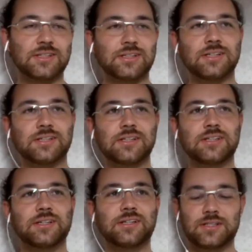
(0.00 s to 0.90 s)

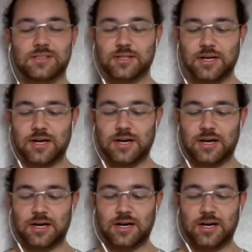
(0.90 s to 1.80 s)
And
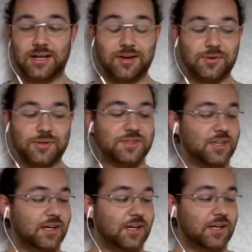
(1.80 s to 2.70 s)
I was
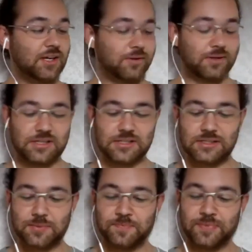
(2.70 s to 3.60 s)
thinking about
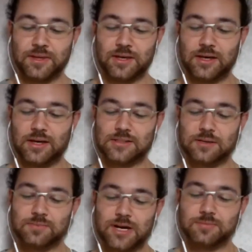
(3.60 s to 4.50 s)
this, and
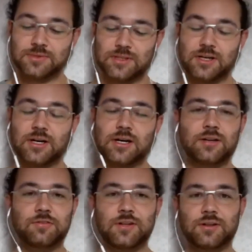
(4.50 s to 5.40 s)
sometimes
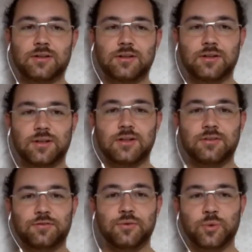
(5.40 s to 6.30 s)
even
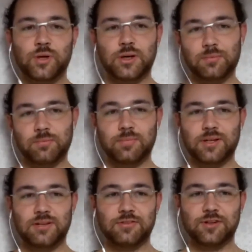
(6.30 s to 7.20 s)
if we
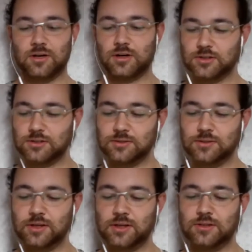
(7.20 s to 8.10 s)
believe in God
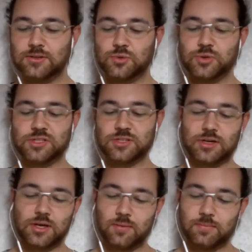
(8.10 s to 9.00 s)
and trust
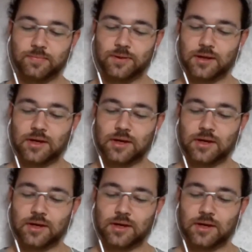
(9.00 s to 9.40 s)
in Him,